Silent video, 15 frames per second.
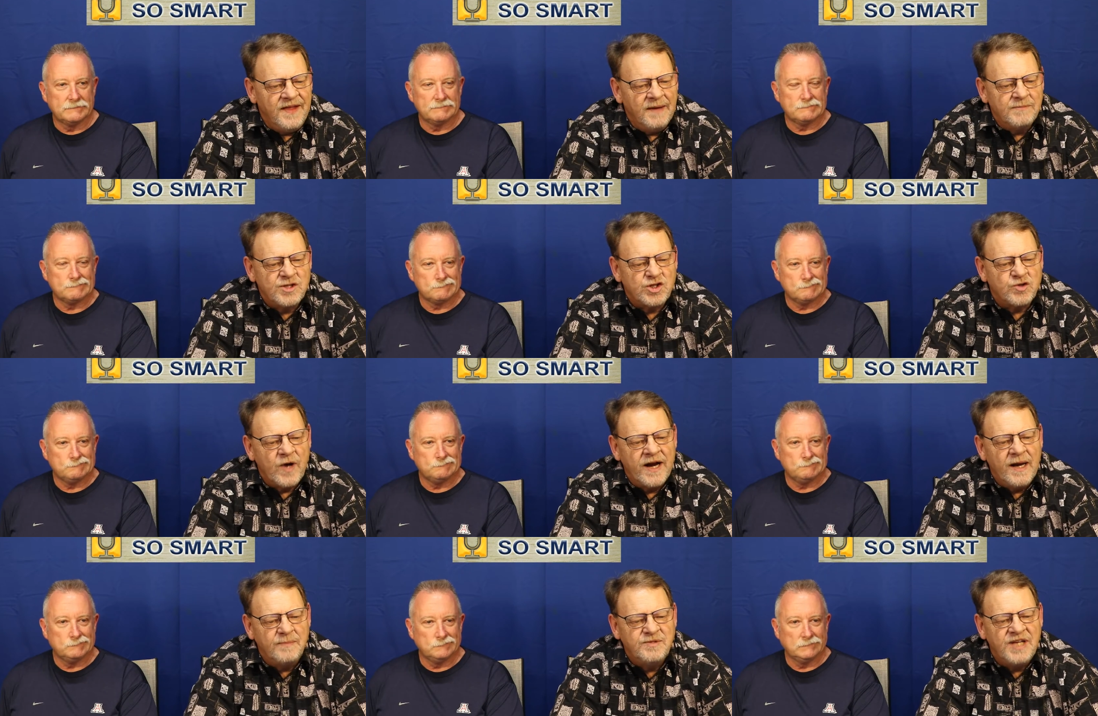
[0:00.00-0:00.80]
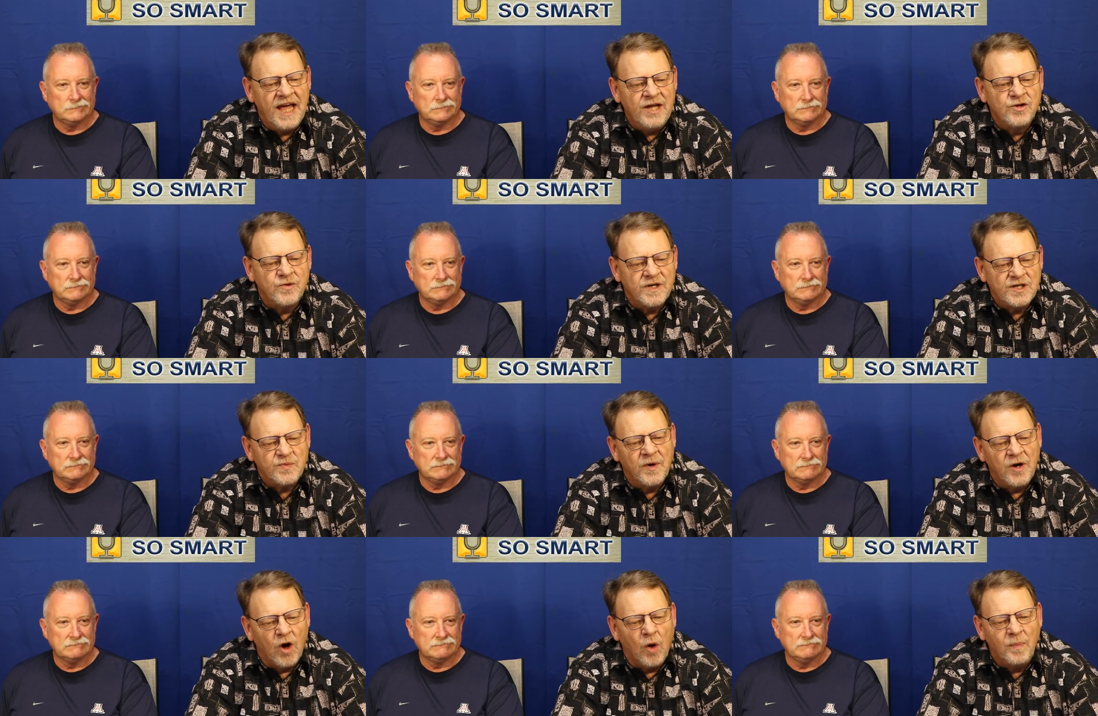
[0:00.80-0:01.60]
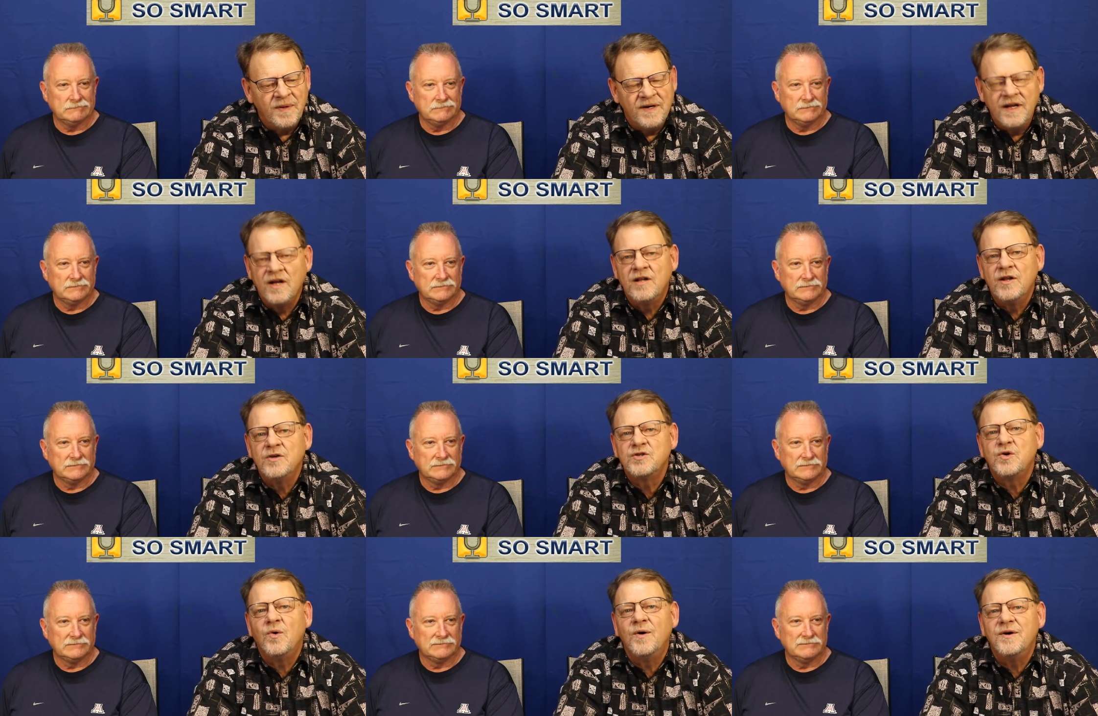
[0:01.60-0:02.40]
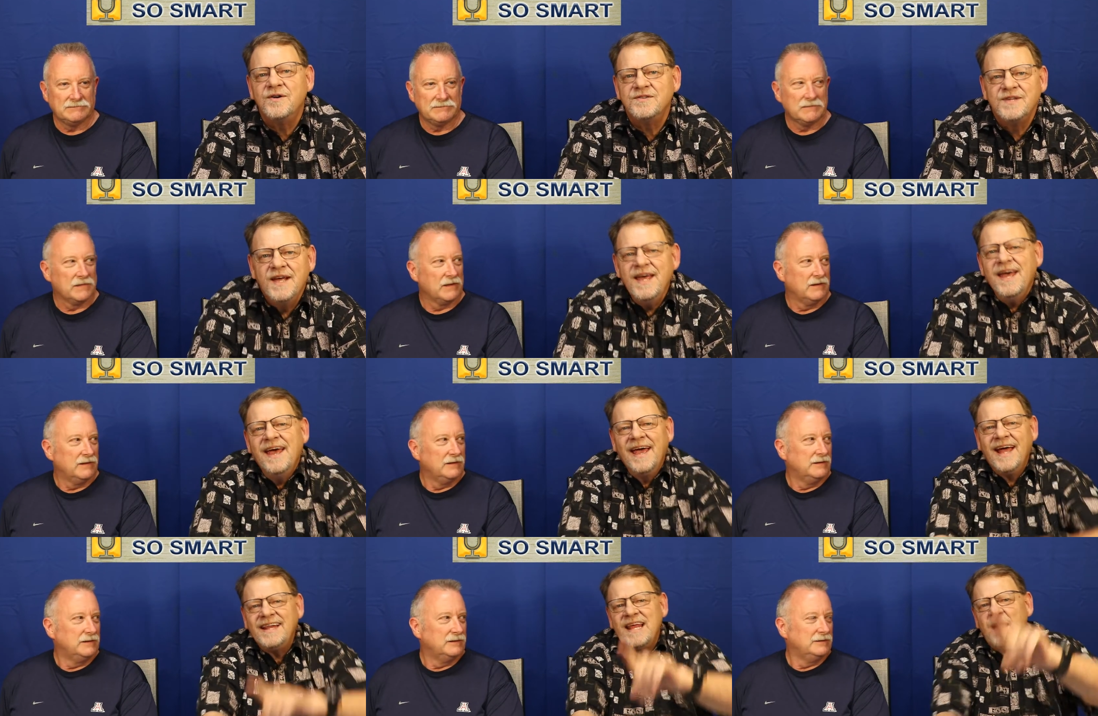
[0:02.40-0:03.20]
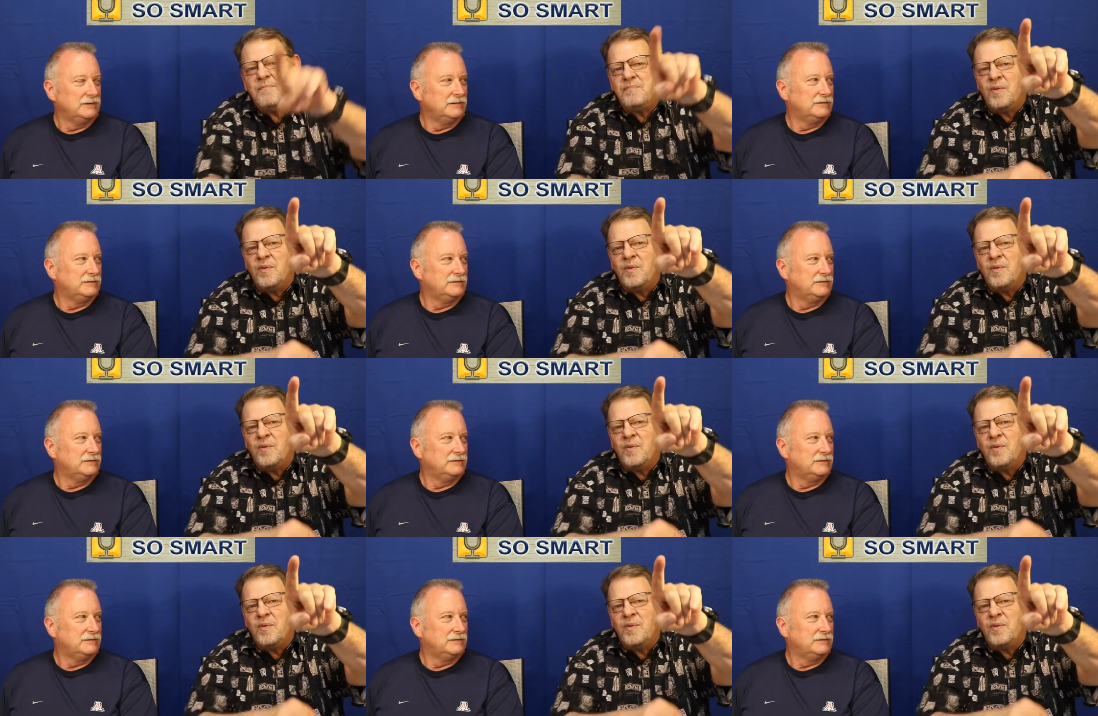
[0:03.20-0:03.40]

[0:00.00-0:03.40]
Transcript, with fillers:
Speaker 1: them straight up dangerous when opened in close quarters. You got that